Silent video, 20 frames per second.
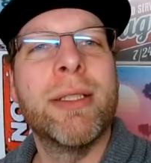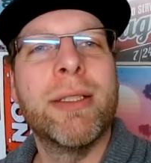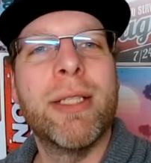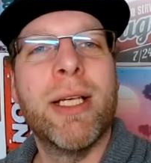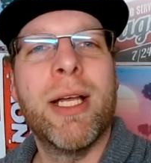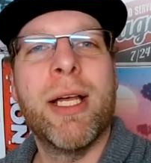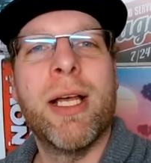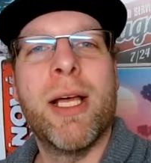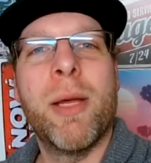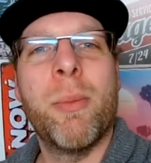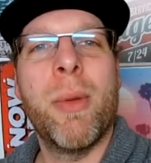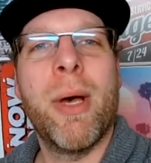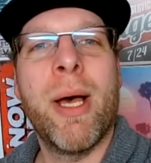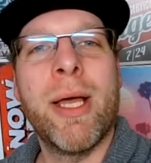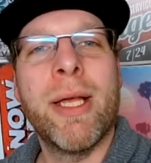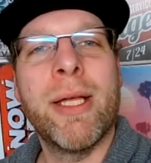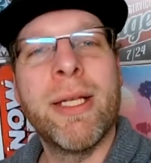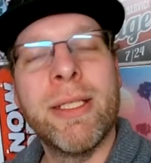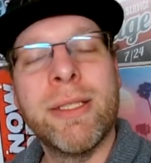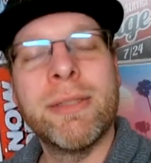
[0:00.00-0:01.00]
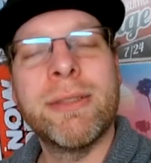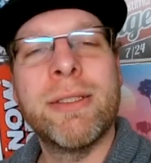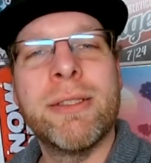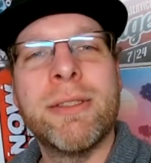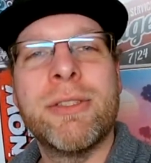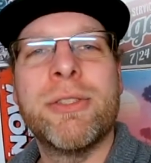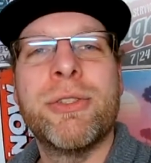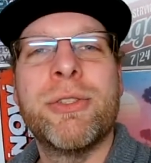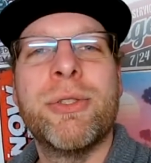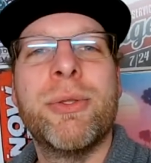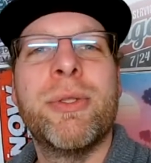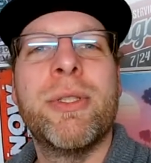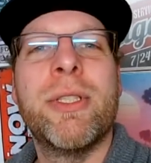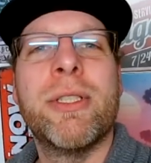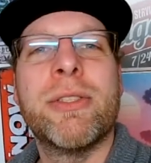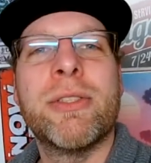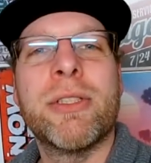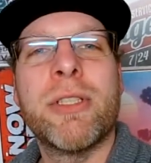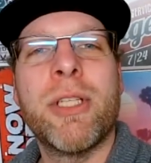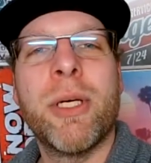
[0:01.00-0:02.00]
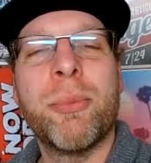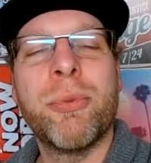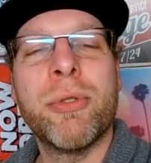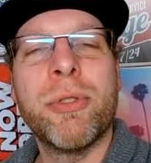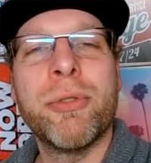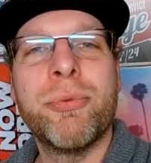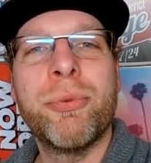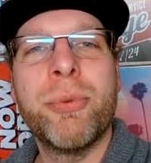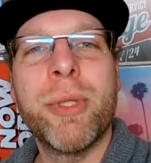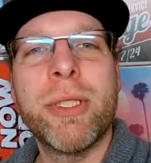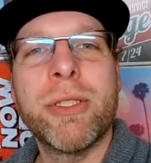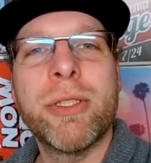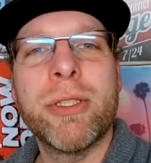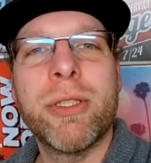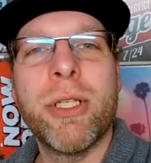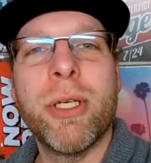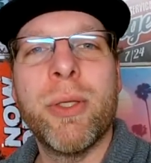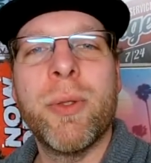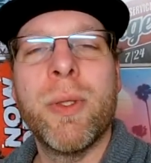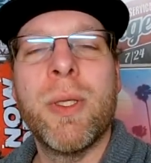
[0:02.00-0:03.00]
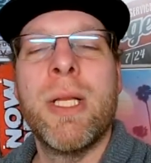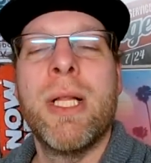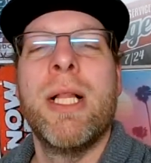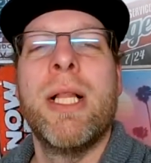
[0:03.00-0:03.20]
I hinted to this a couple of weeks ago,